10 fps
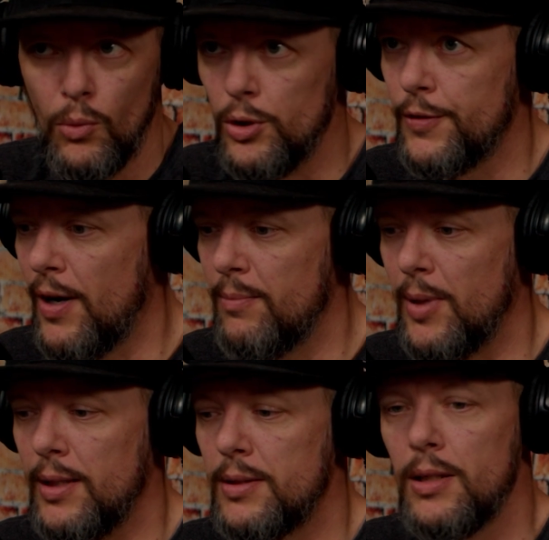rule is 5
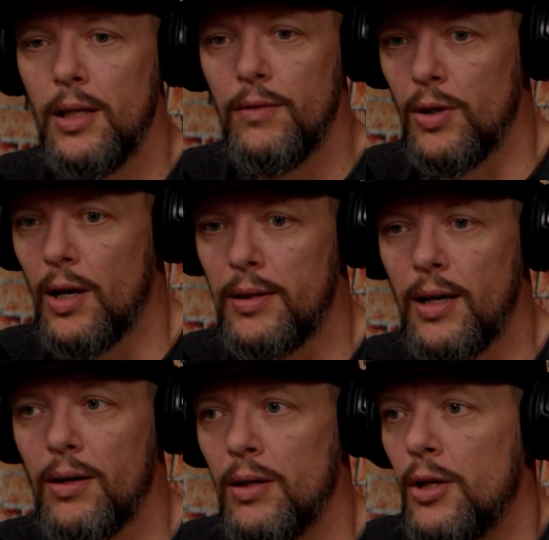minutes. If you're not
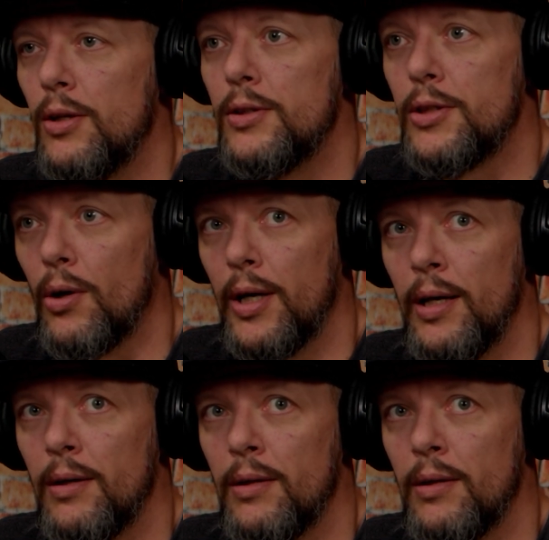there, sorry.